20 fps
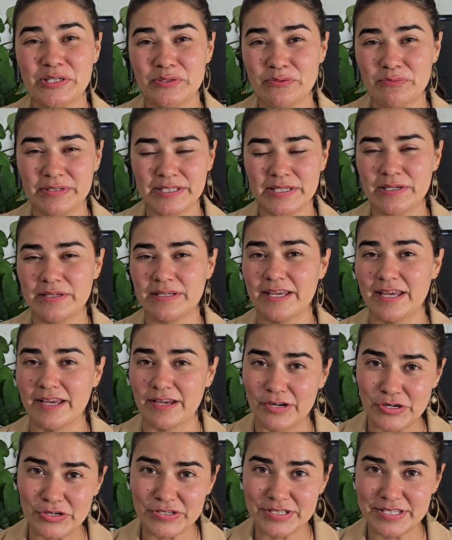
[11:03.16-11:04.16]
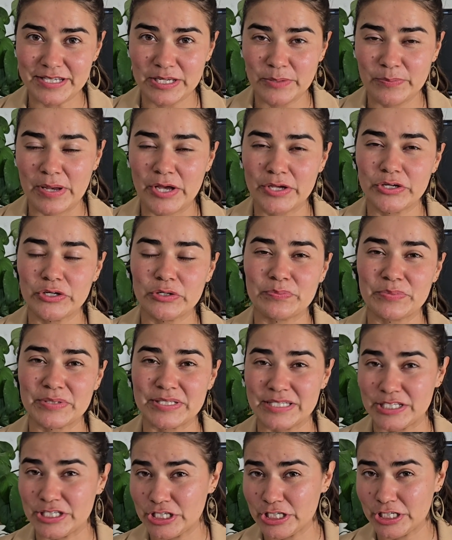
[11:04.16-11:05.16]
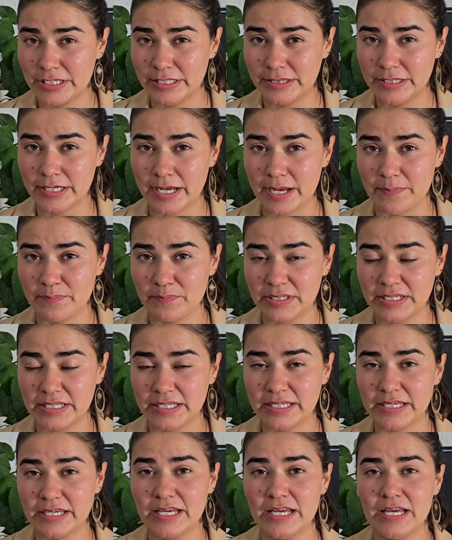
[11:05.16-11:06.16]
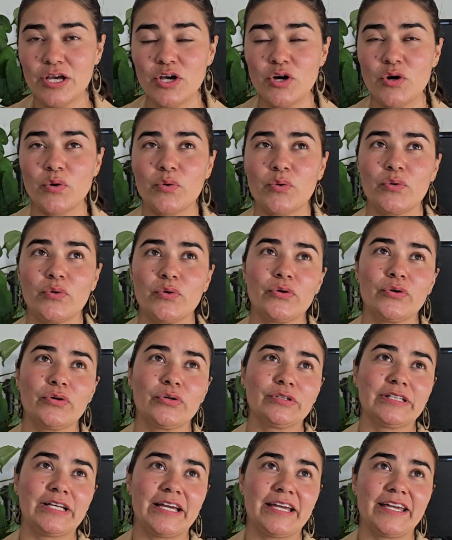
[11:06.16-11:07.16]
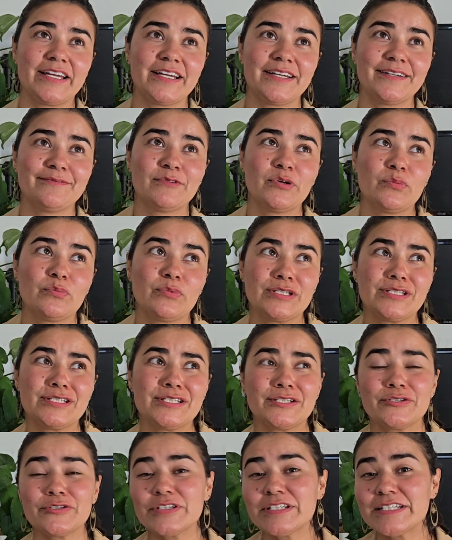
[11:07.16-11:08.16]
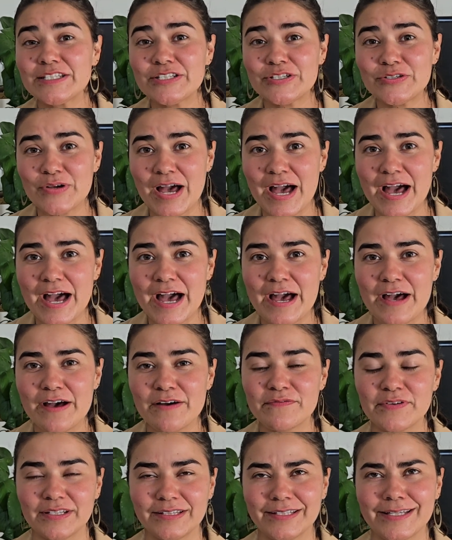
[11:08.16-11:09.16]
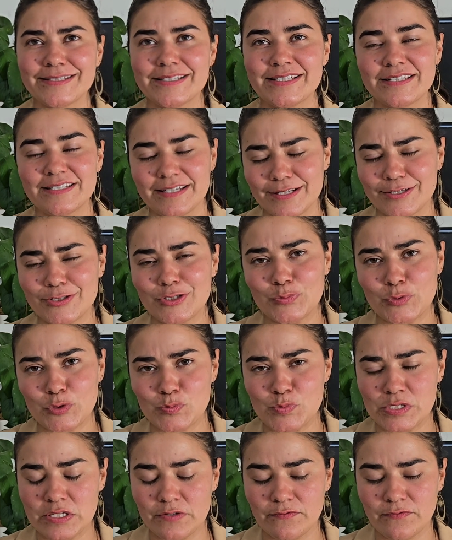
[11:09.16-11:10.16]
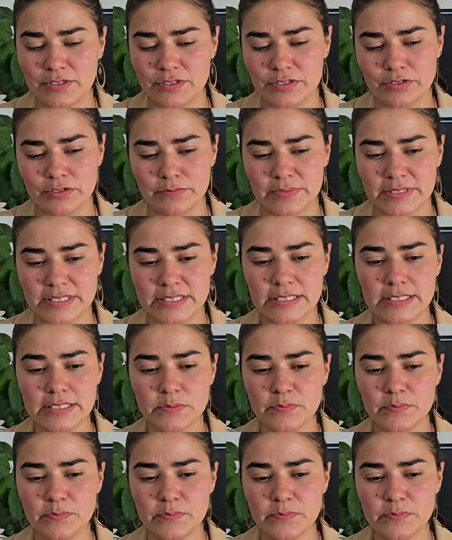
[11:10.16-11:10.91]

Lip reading: really cares about your position in the company or like what degrees you have, unless it's like super specific to your business.